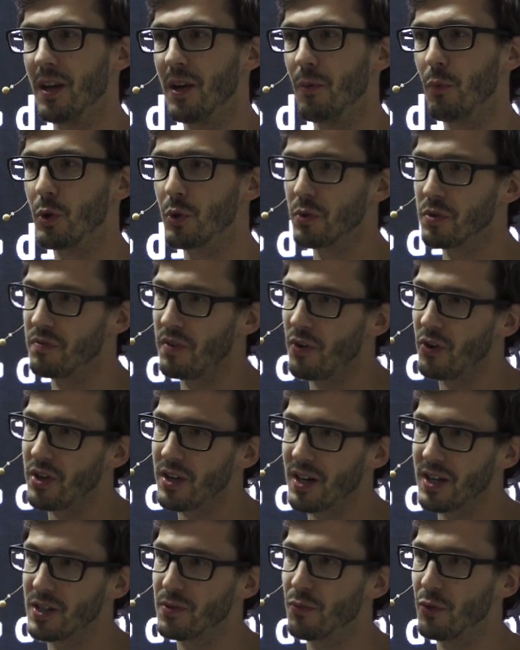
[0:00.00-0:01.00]
which was very
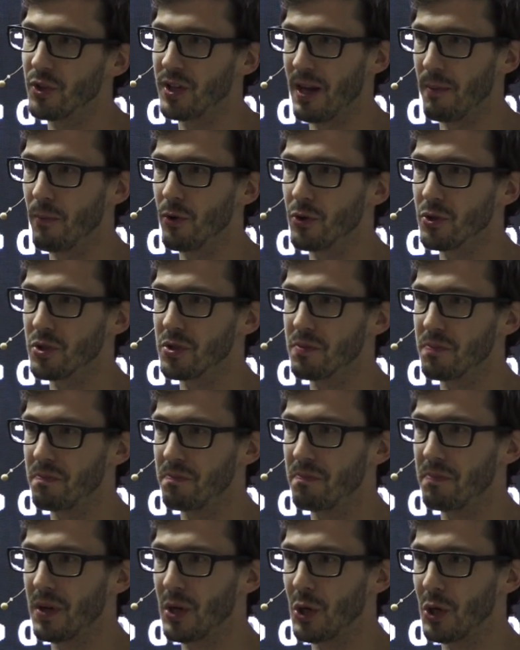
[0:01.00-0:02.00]
nice for demos
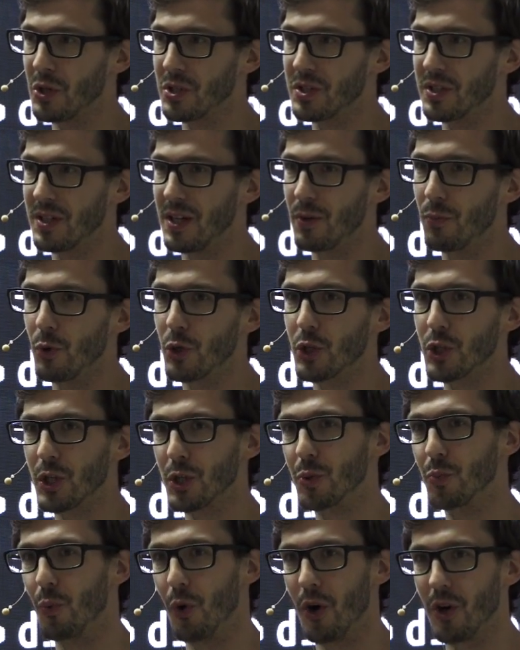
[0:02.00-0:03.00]
because it would
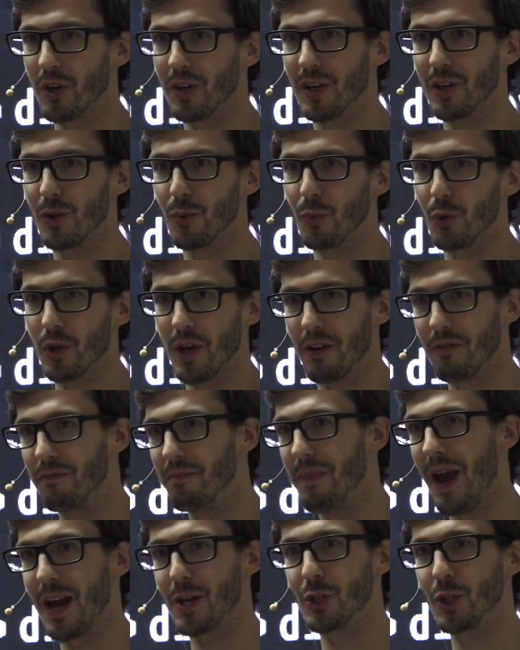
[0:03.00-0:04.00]
just work and you would have
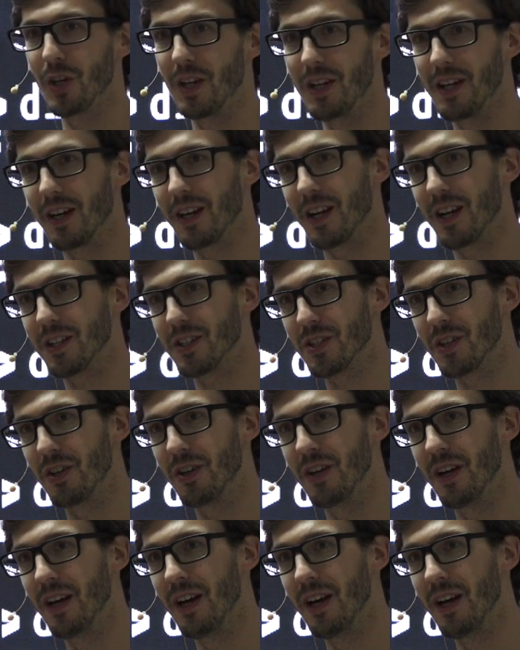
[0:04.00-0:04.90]
magically a cluster.